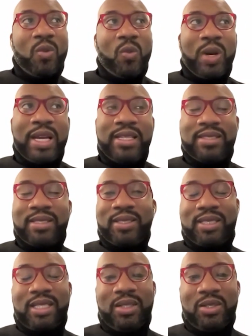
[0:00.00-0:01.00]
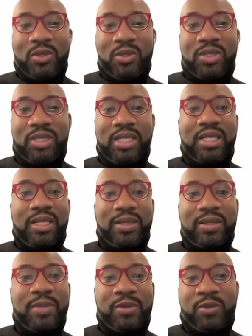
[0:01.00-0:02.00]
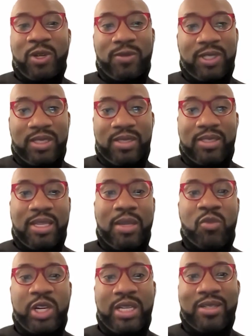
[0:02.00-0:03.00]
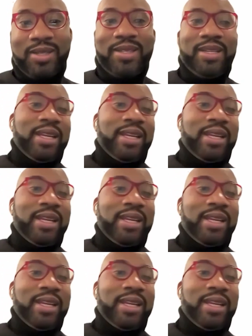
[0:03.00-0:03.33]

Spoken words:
whites, and Latinos declare them at roughly the same rate,